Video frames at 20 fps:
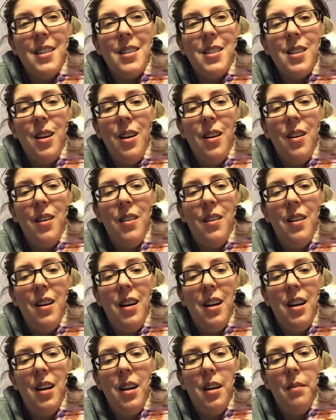So,
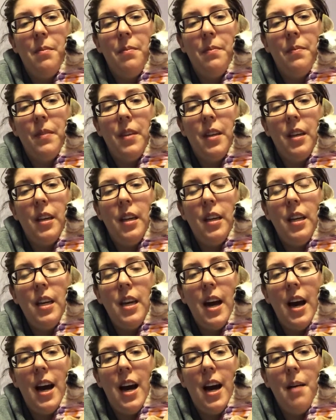I'm
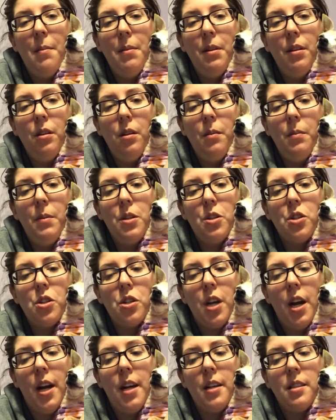a little bit
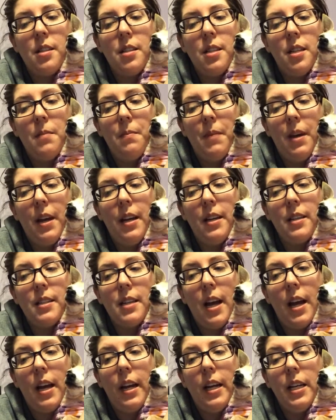stressed and my
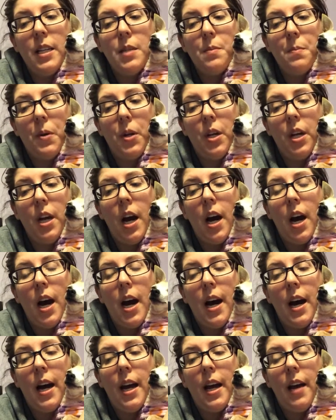anxiety is pretty
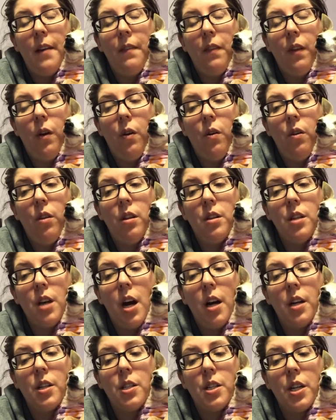high. I have to go to the
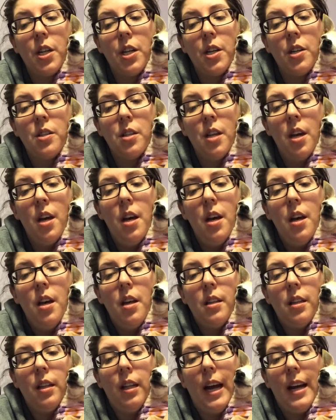doctor's
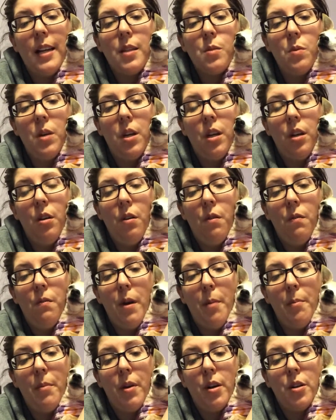the last week in
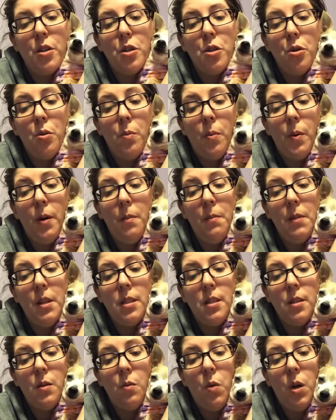November, 2
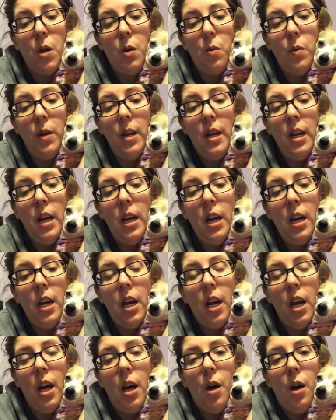appointments in 1 week,